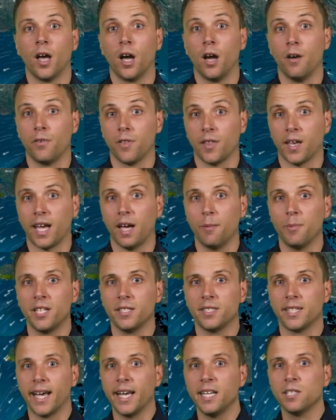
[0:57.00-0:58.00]
Over the
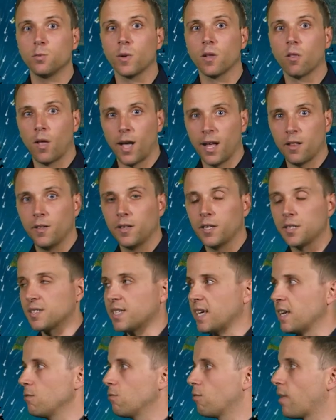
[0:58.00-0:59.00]
coming days, we're likely to
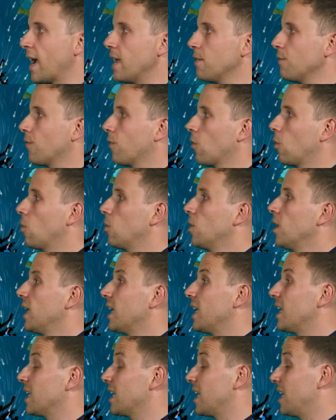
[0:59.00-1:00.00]
see rainfall
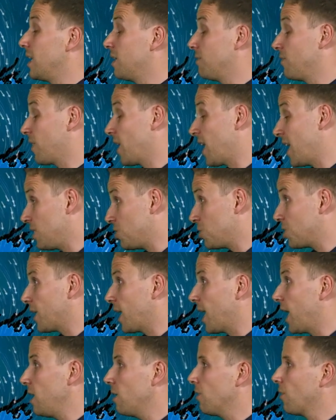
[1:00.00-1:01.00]
each
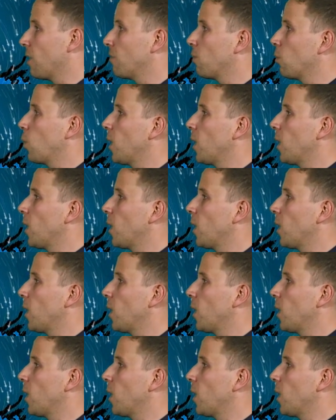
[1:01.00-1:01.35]
day of over